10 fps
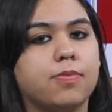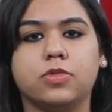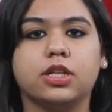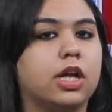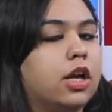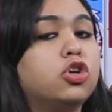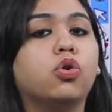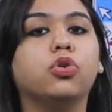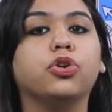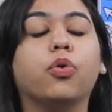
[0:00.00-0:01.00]
something that I
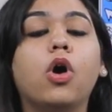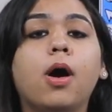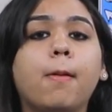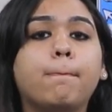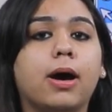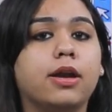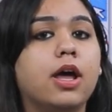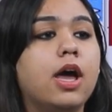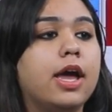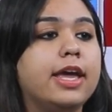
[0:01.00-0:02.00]
told you, but
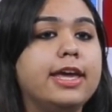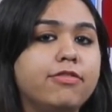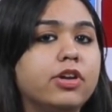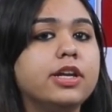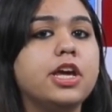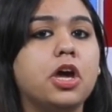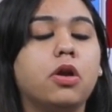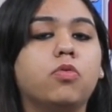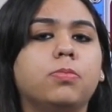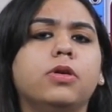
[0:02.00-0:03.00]
Event
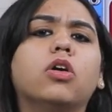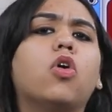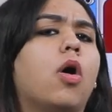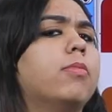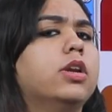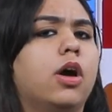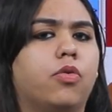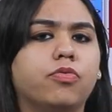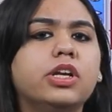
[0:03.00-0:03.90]
here would be a common noun.